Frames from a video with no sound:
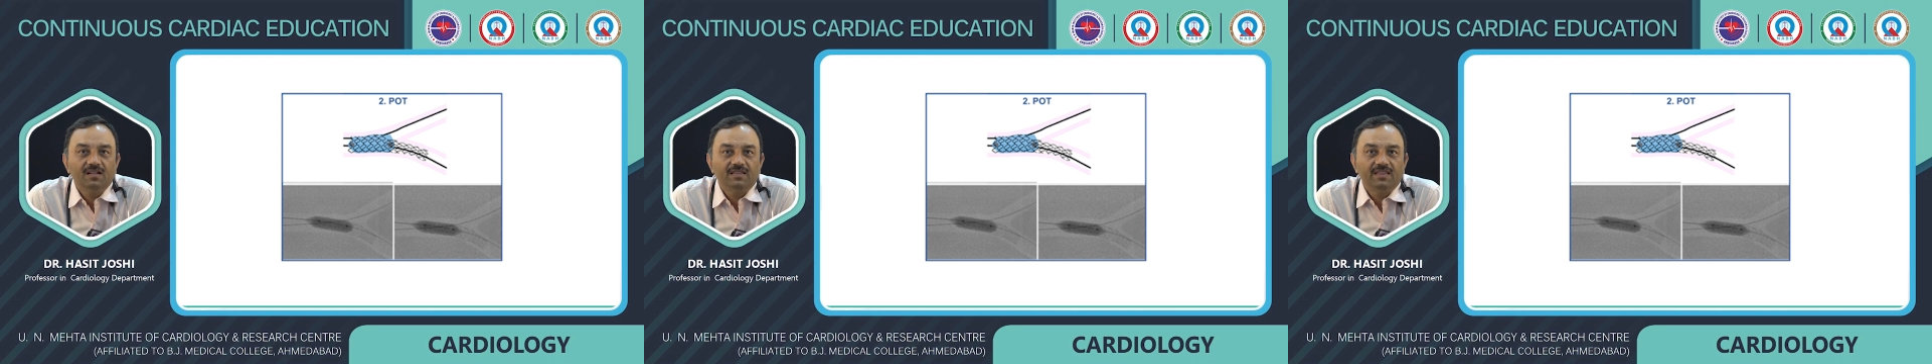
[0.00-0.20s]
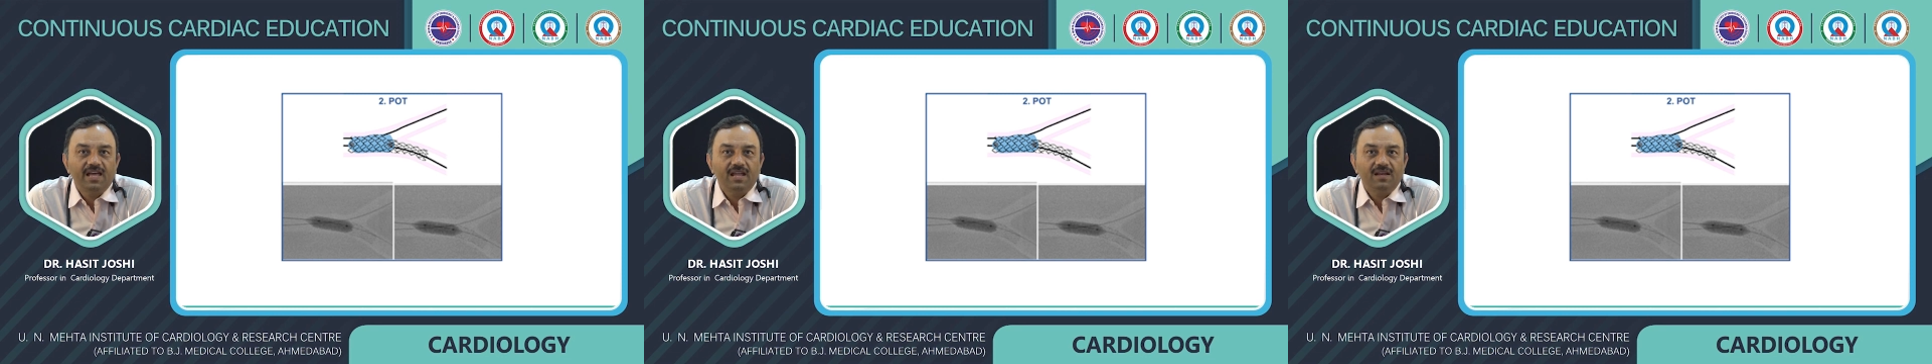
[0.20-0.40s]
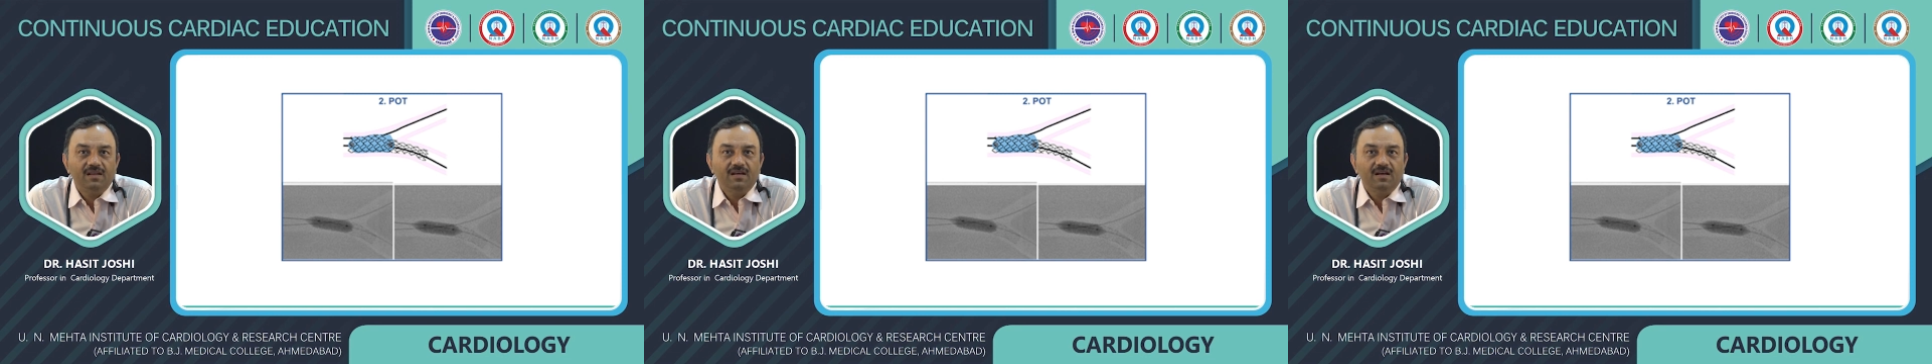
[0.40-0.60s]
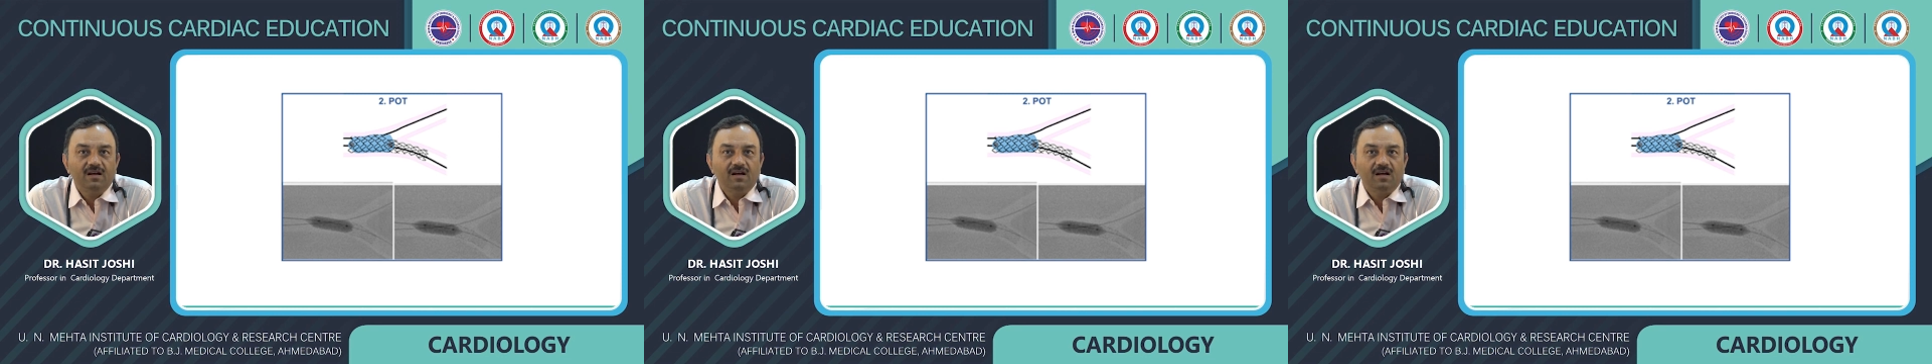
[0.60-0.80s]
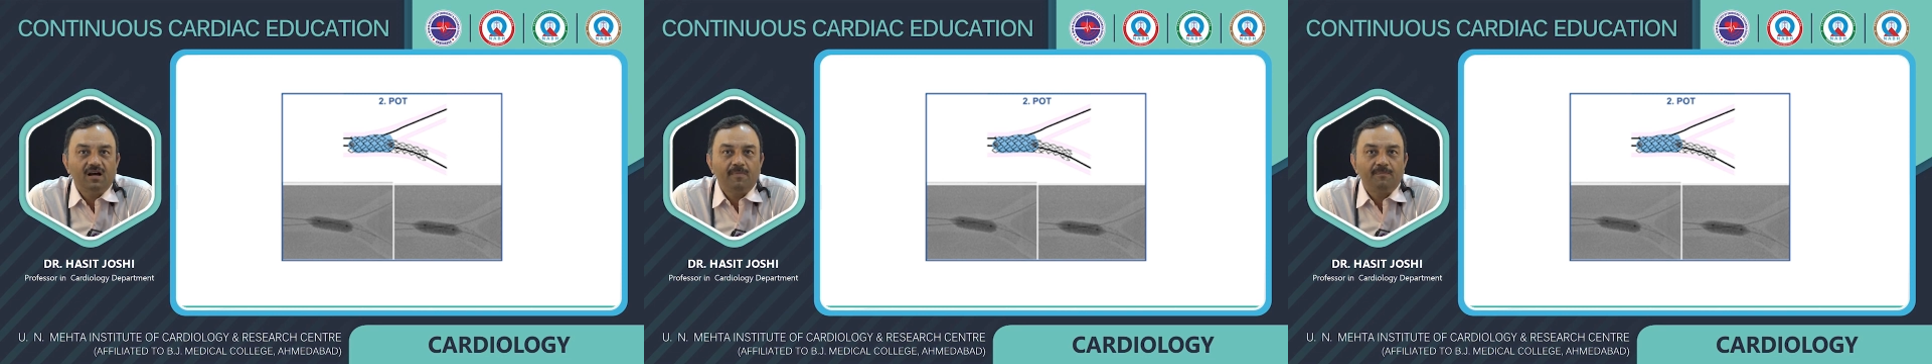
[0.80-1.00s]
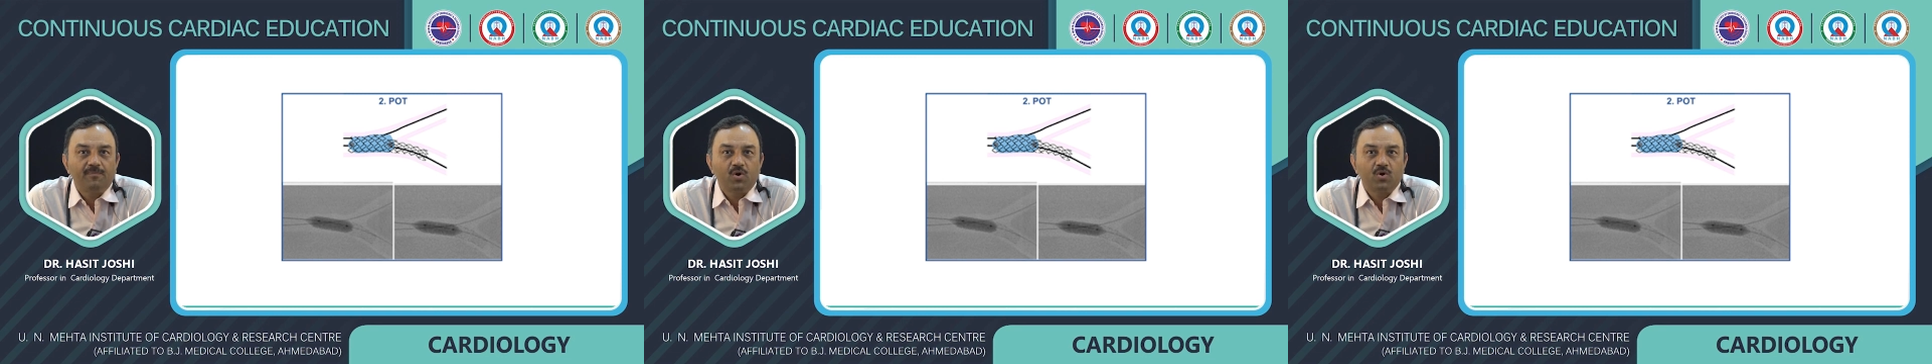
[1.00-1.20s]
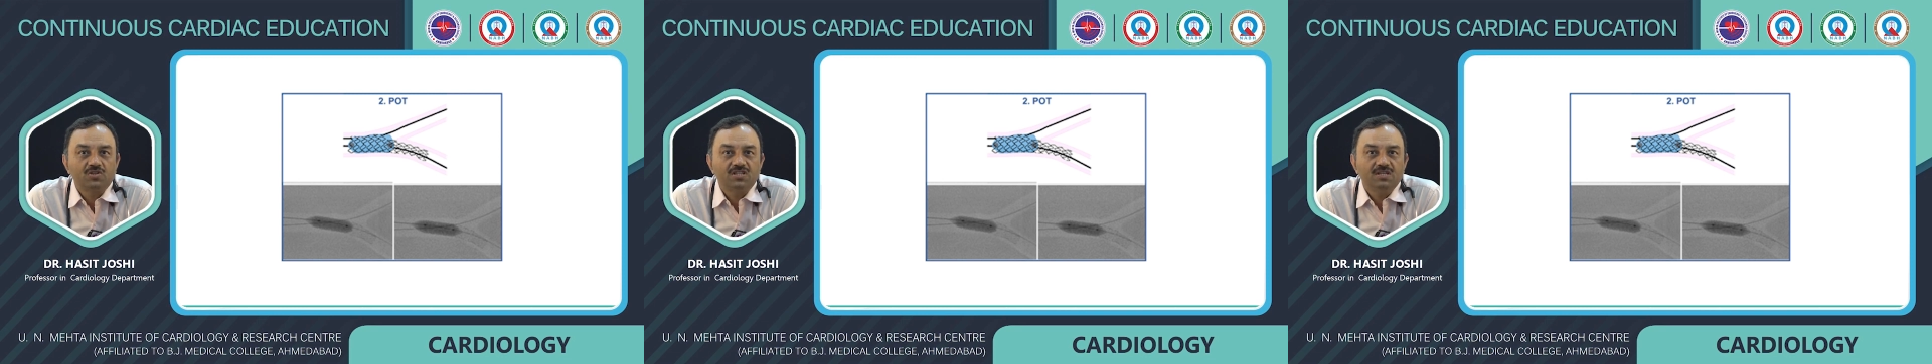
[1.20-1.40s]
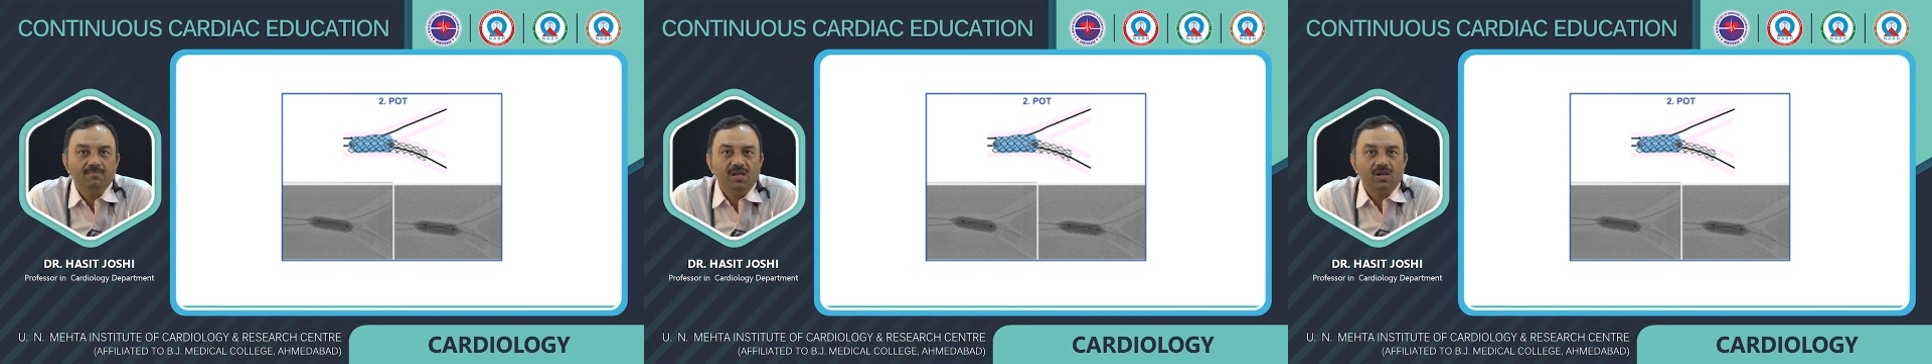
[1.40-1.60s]
Then a
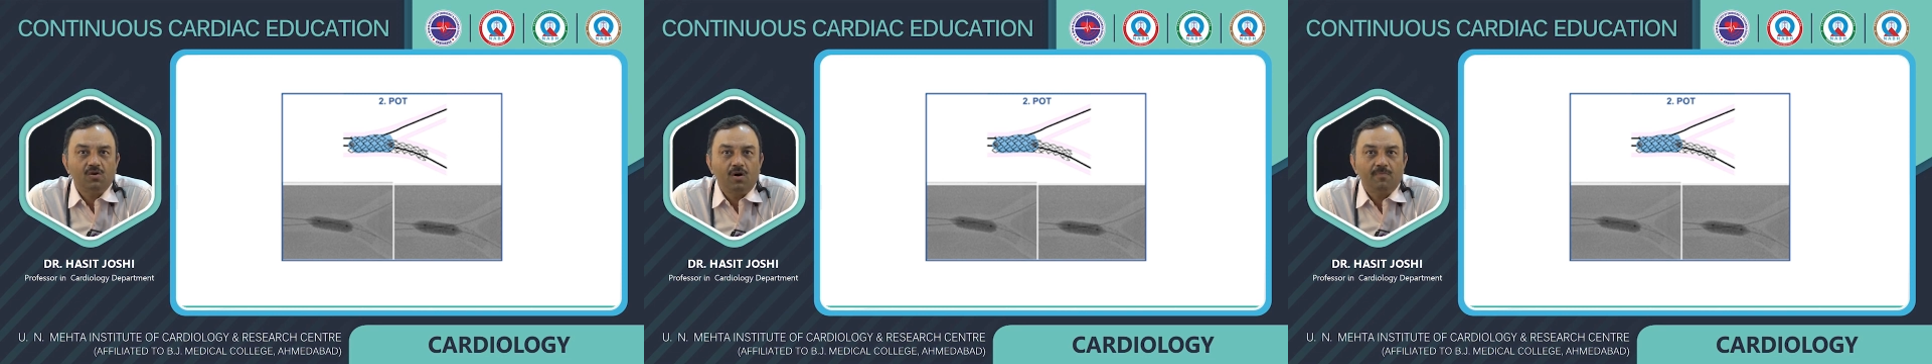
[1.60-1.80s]
proximal